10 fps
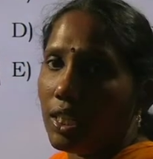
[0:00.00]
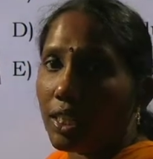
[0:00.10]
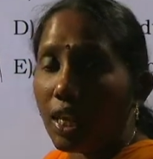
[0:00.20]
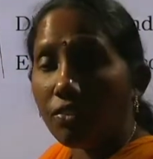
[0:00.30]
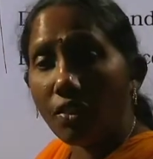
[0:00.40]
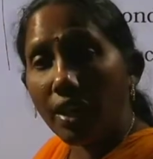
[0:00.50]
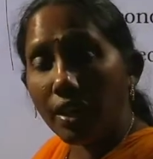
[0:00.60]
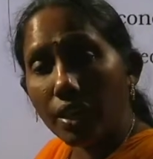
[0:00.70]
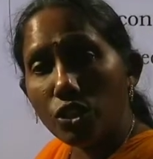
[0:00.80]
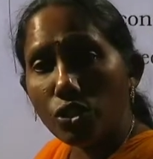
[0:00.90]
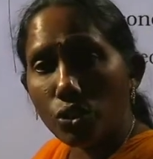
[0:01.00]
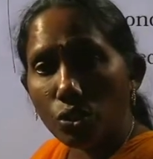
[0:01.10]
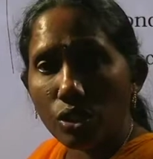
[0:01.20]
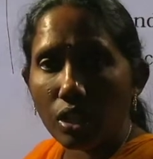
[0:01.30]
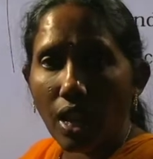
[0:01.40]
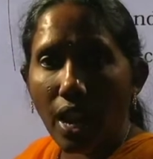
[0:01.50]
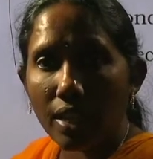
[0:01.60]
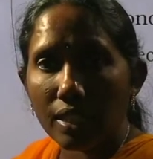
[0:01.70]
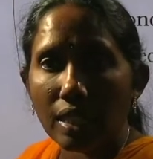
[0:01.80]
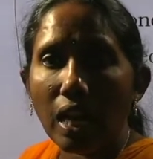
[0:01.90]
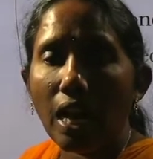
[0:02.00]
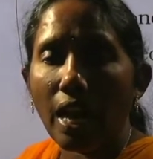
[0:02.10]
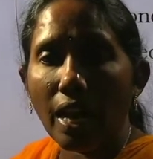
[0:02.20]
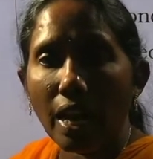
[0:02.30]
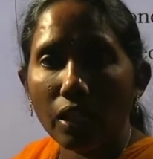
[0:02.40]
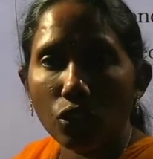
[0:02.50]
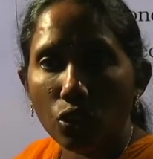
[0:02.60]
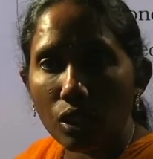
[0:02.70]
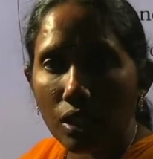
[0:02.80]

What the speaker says: Graphite is used as the electrodes